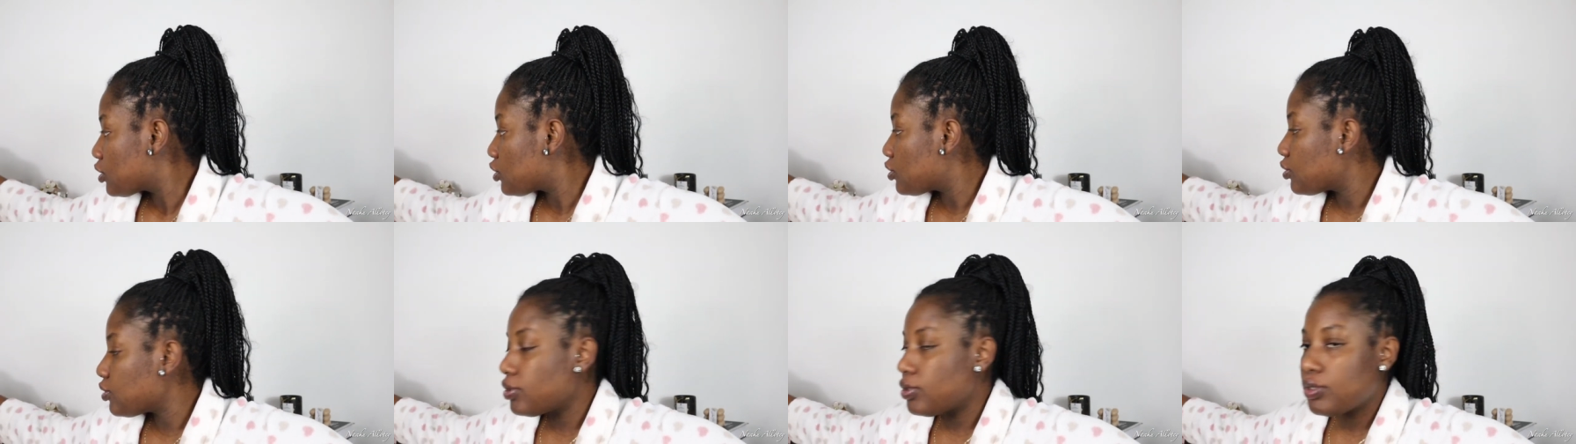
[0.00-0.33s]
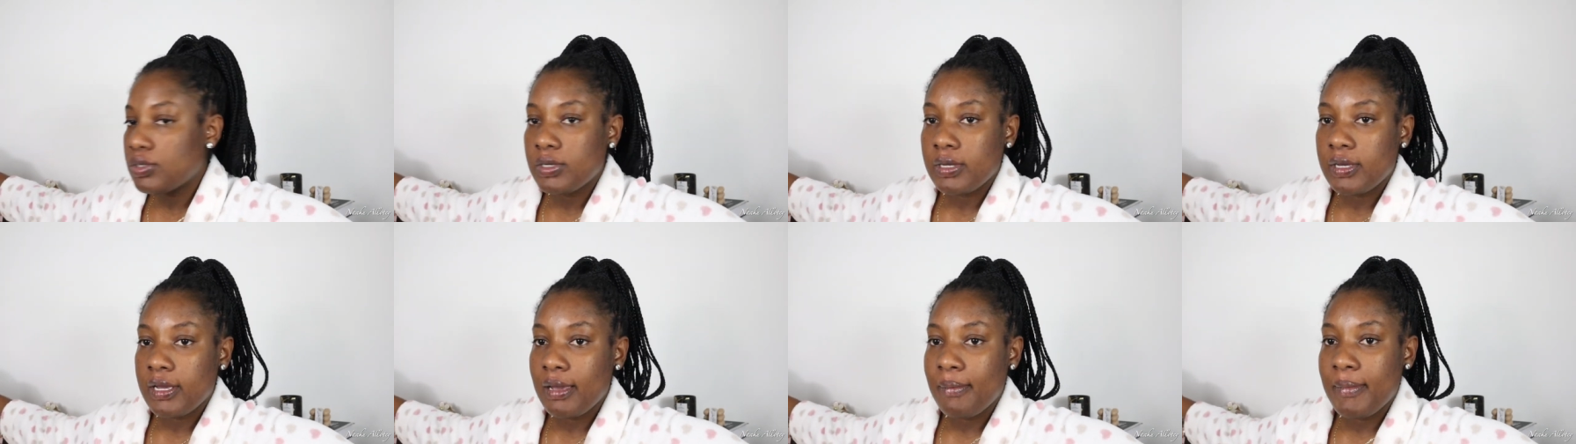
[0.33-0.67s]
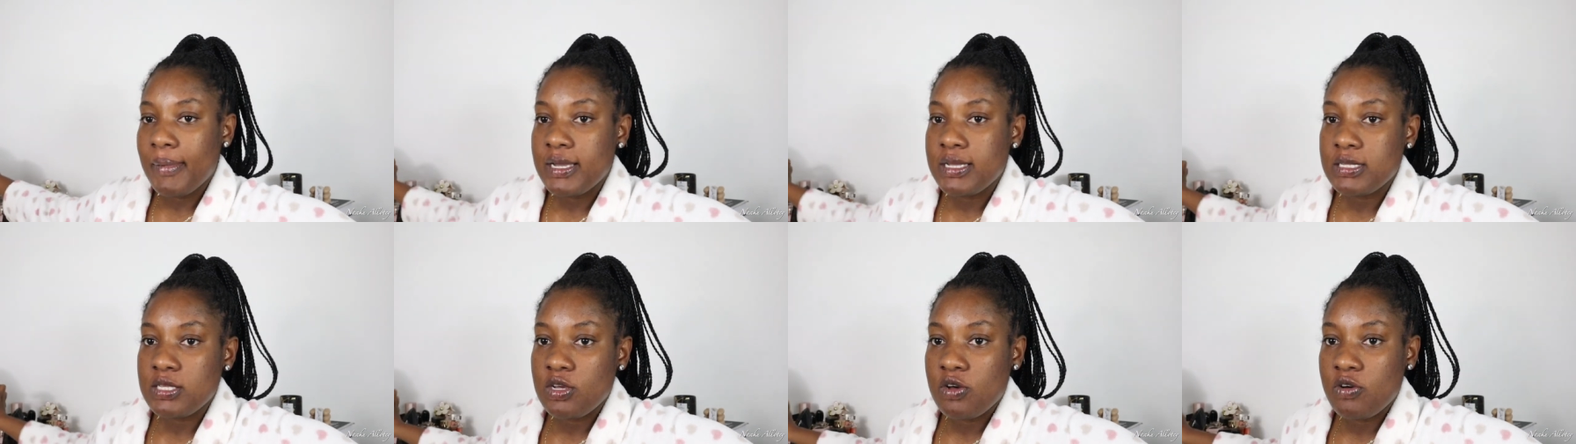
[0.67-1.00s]
to get
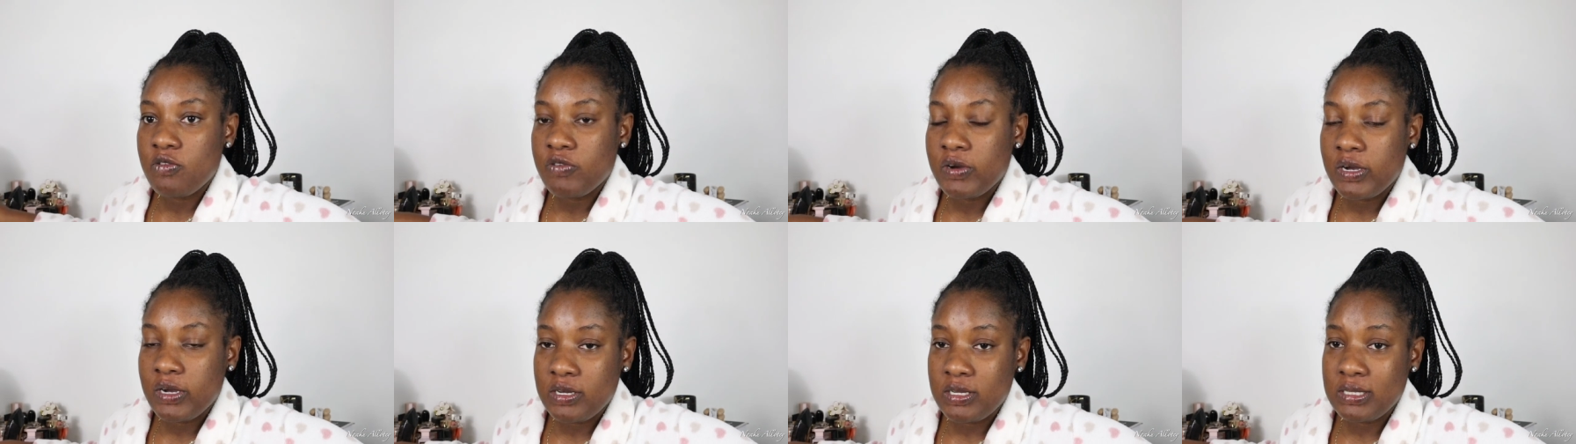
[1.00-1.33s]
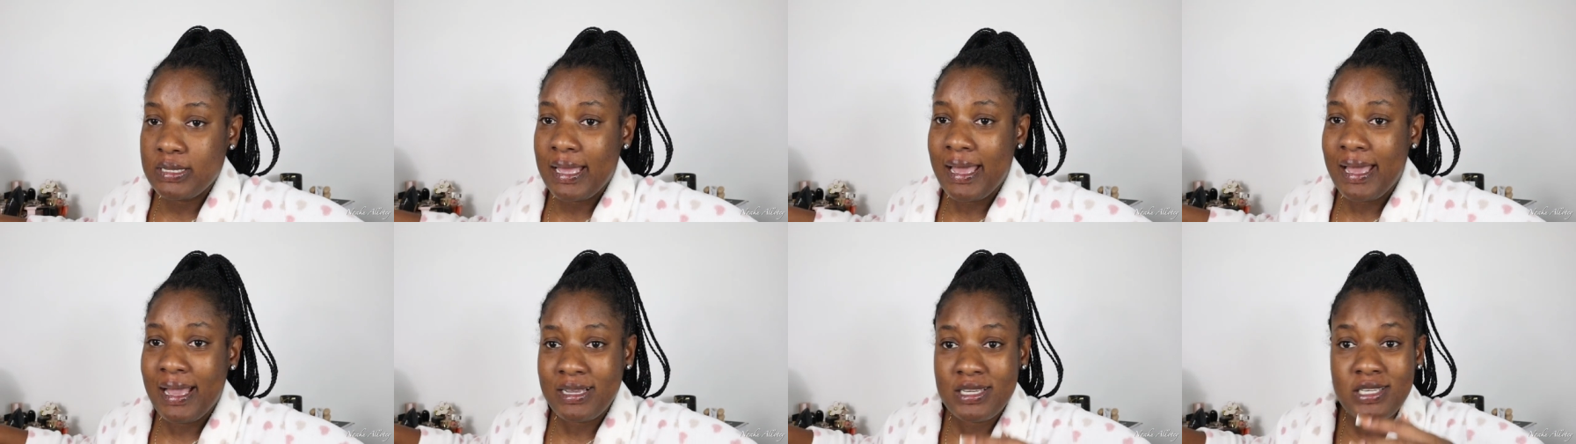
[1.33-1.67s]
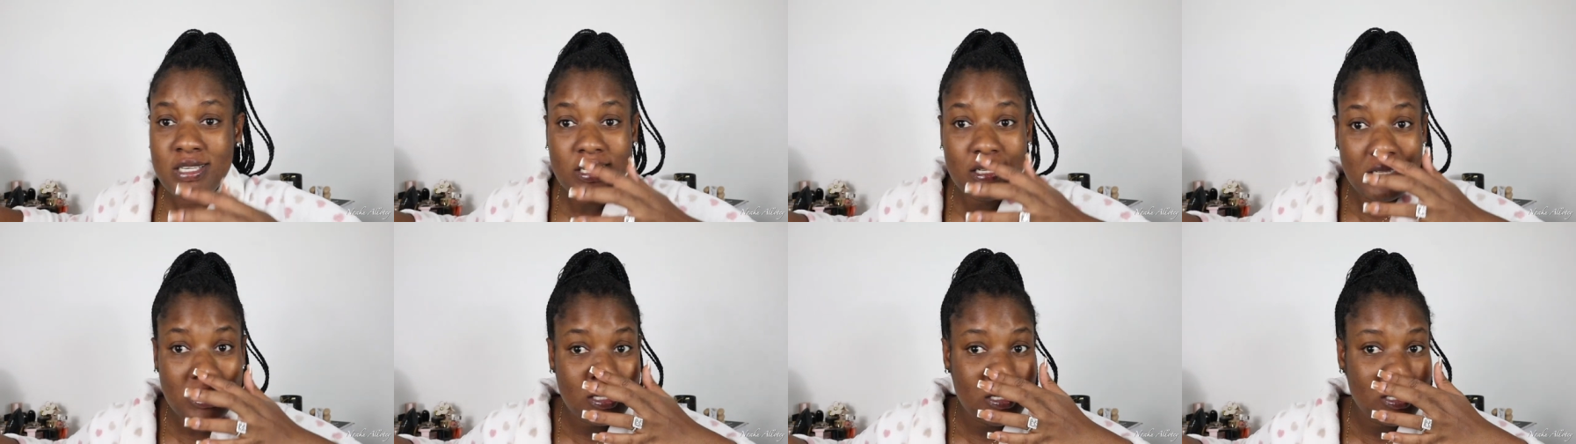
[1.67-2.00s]
myself one because I
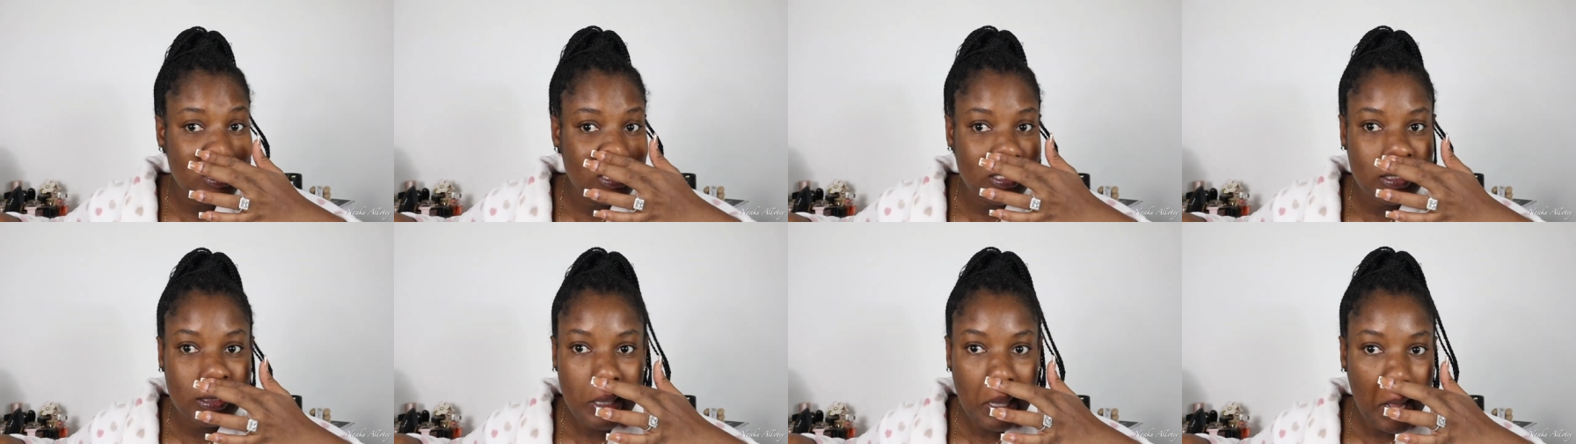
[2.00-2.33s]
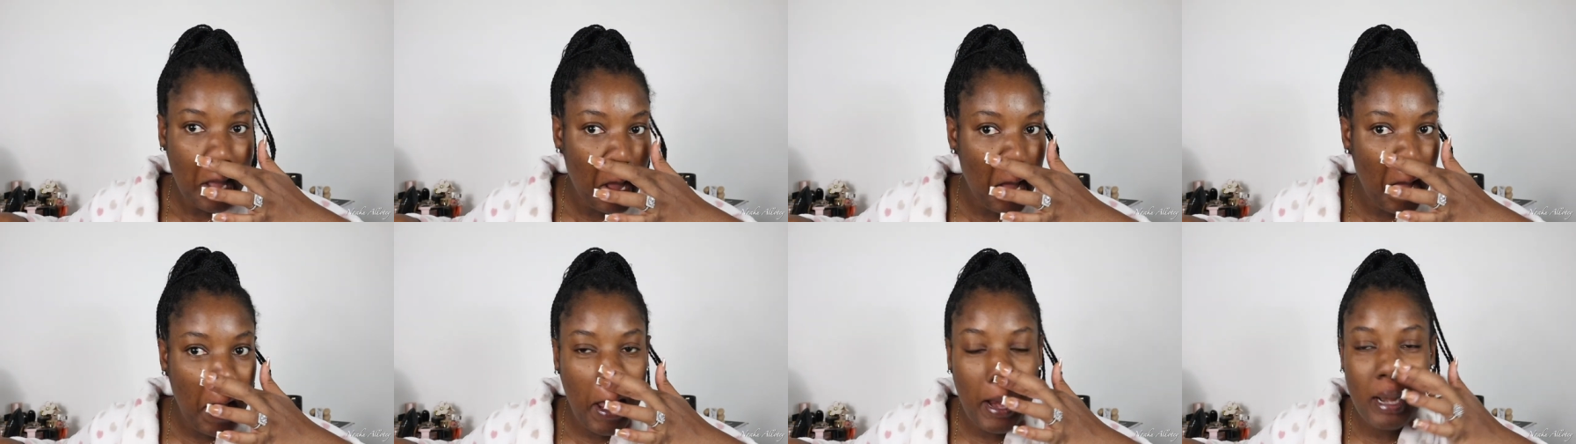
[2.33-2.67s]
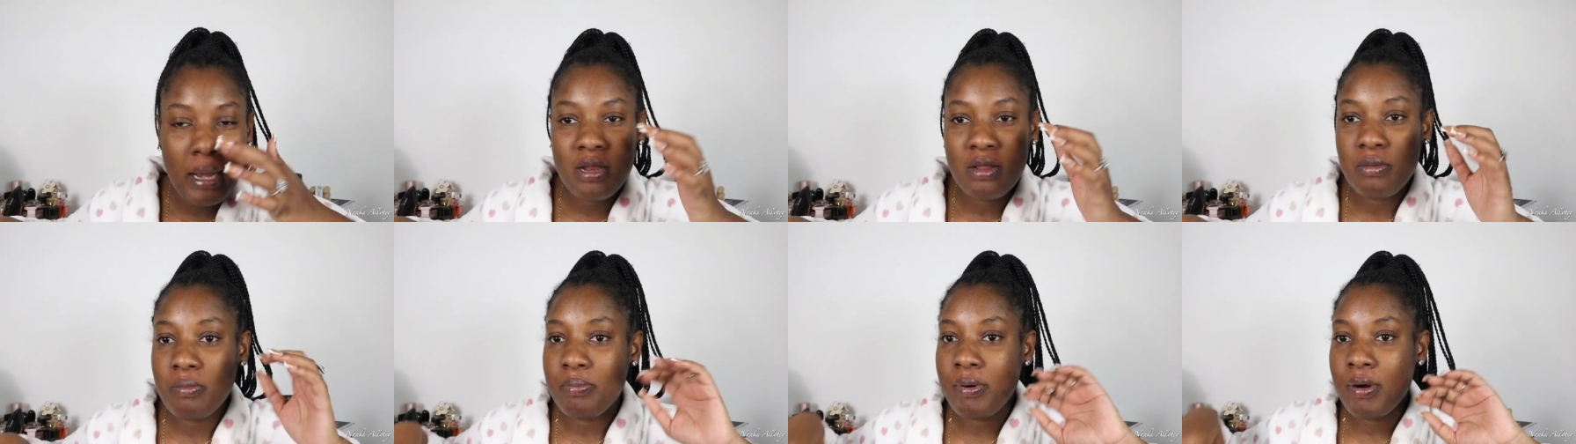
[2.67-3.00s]
actually need a
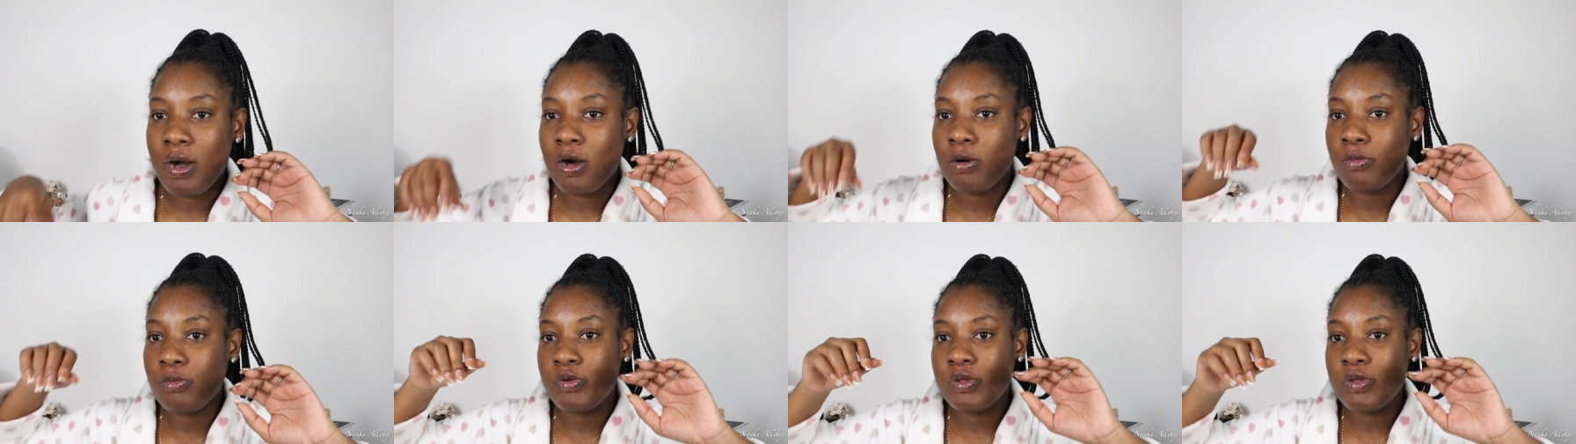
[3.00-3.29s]
lip balm.